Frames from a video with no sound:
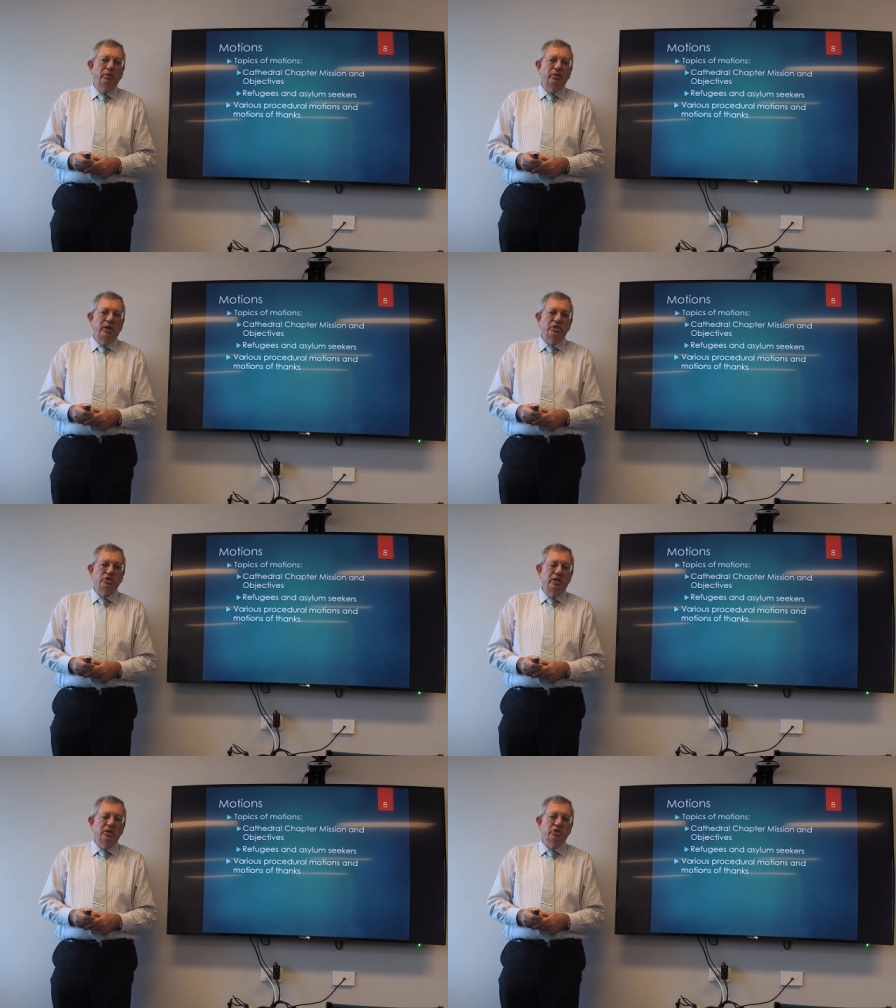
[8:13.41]
that
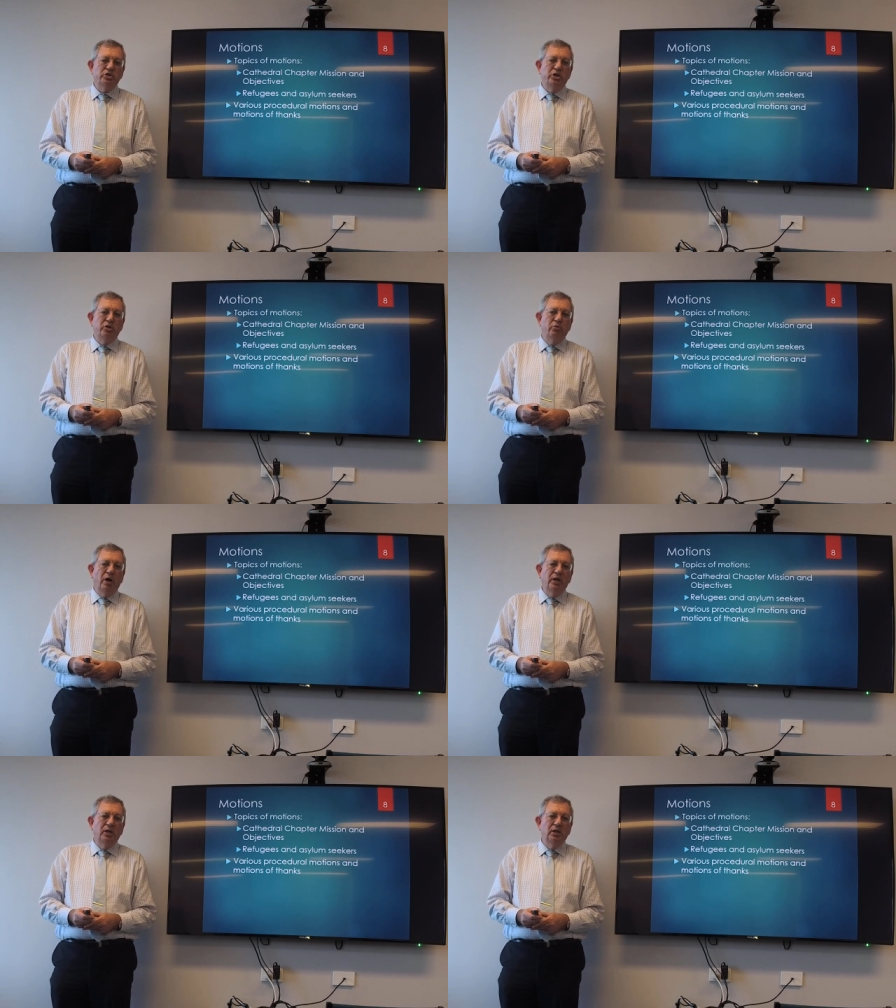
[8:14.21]
set the synod
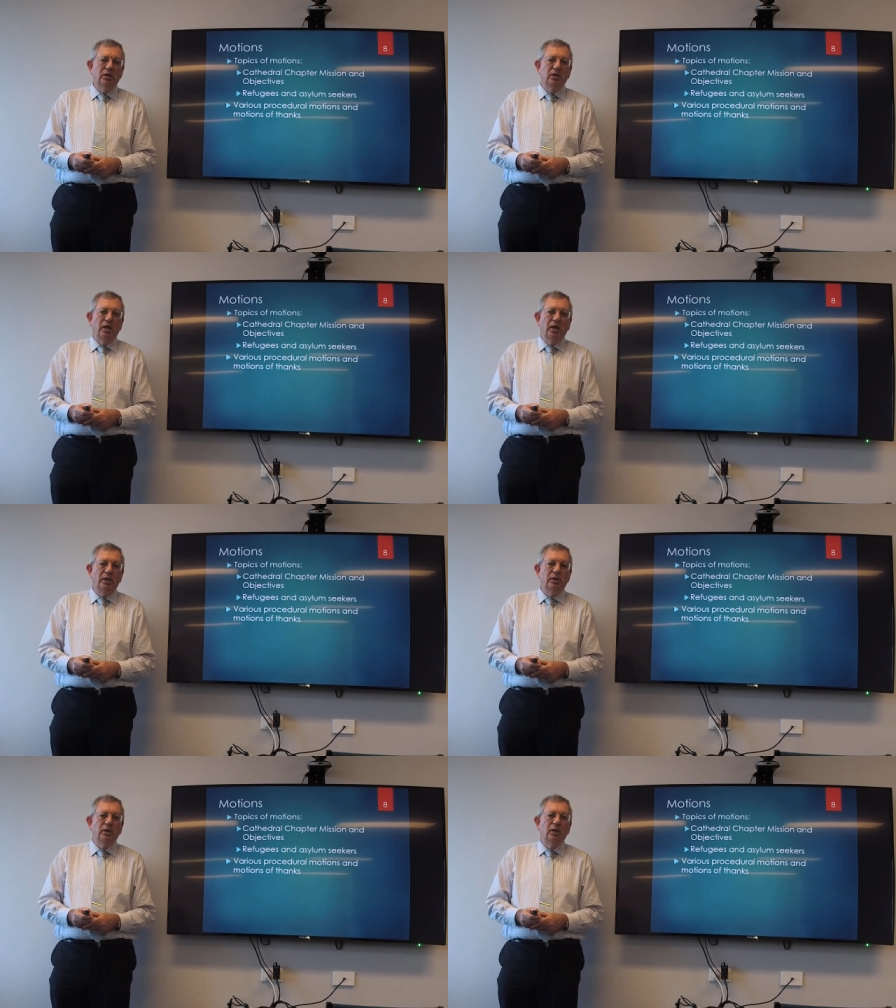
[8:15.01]
running
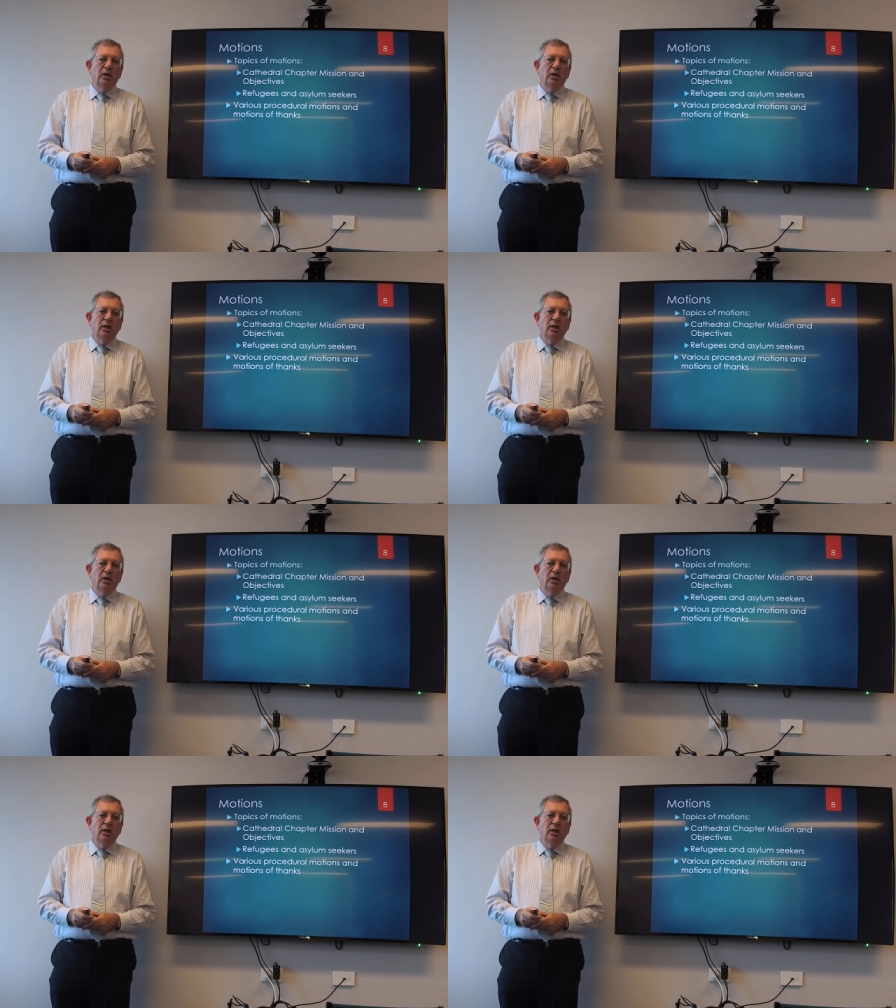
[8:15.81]
and